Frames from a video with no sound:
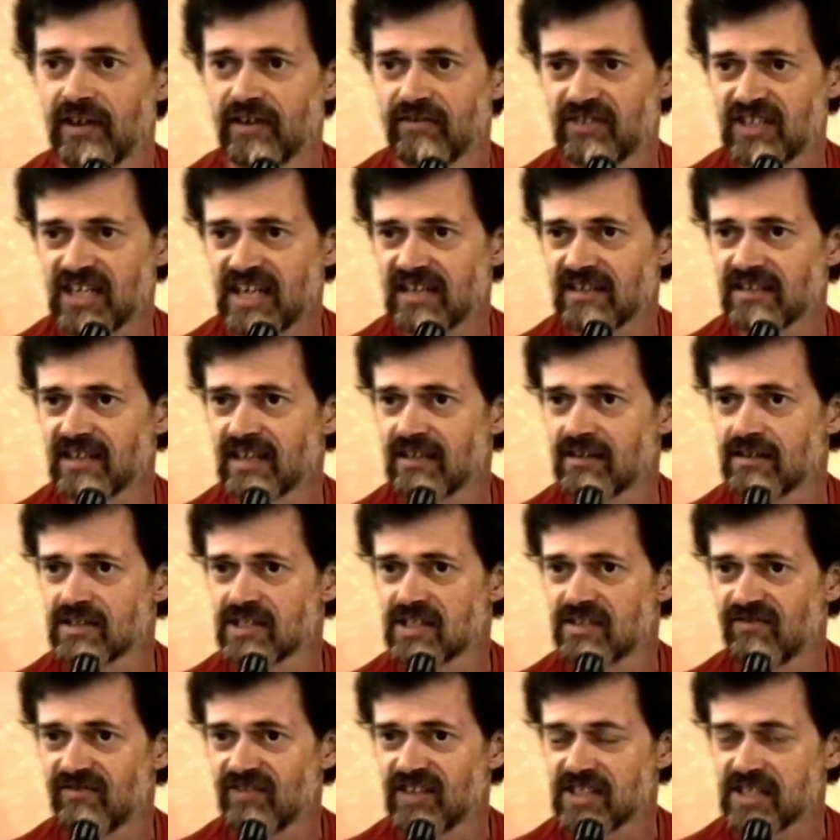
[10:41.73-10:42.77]
of technical
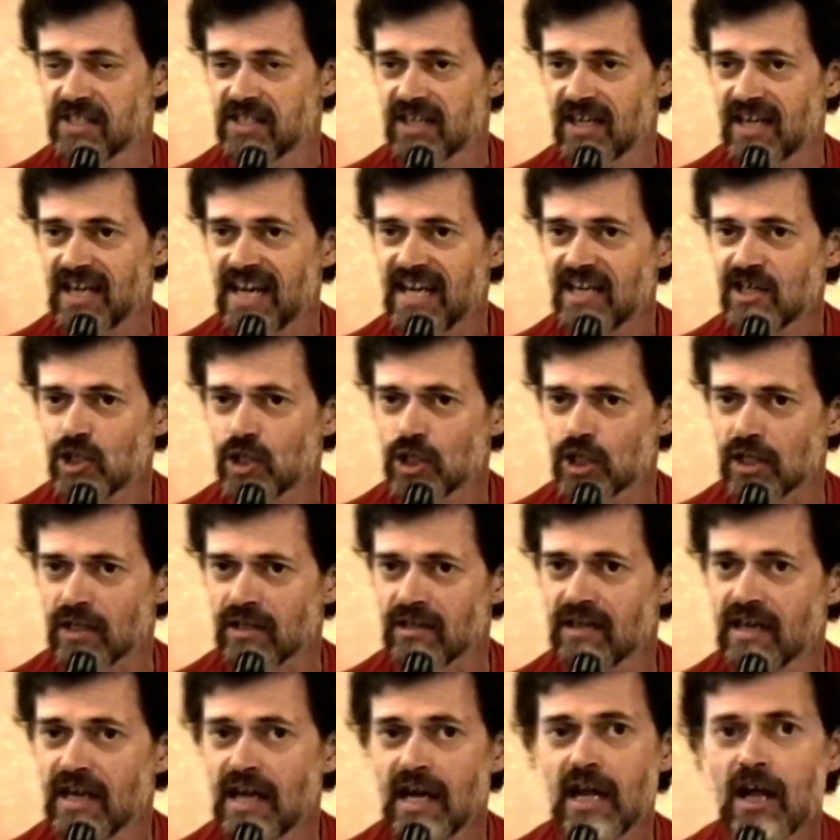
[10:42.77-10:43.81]
sophistication.